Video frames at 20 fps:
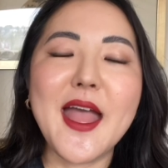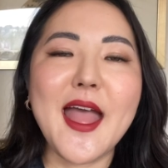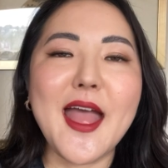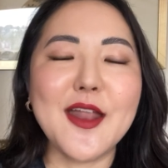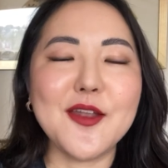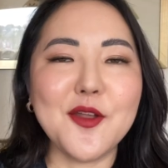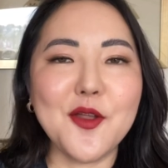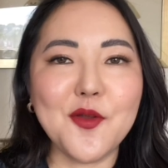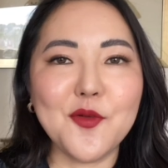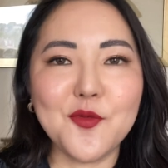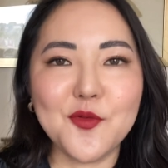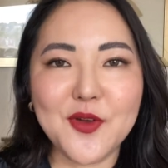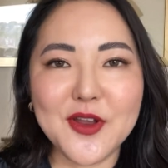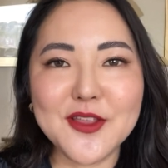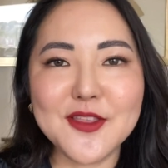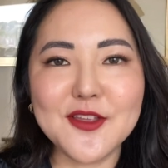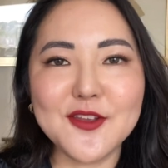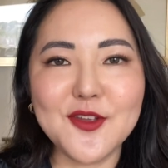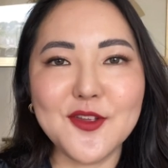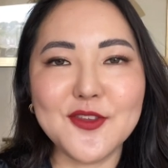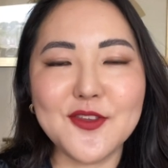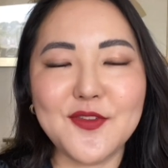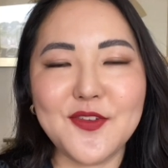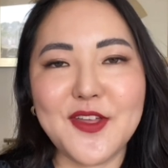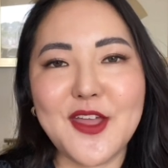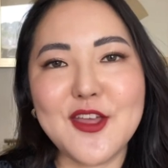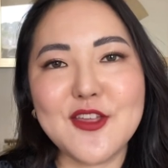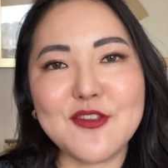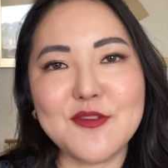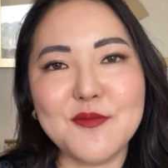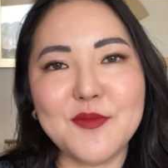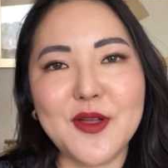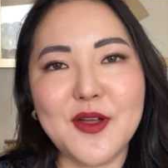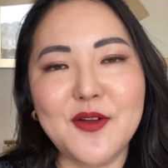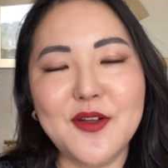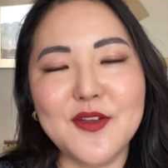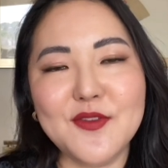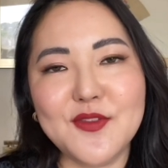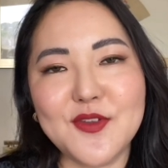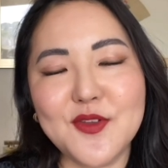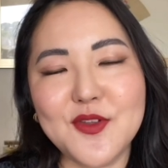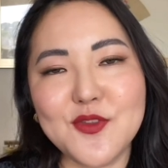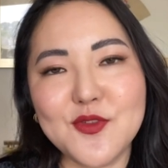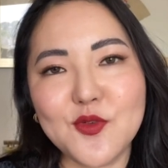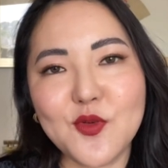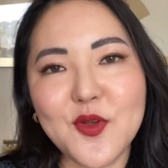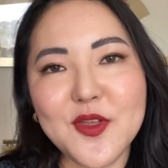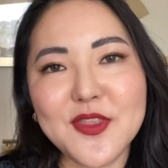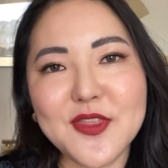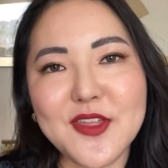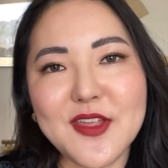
and ring the notification bell if you enjoyed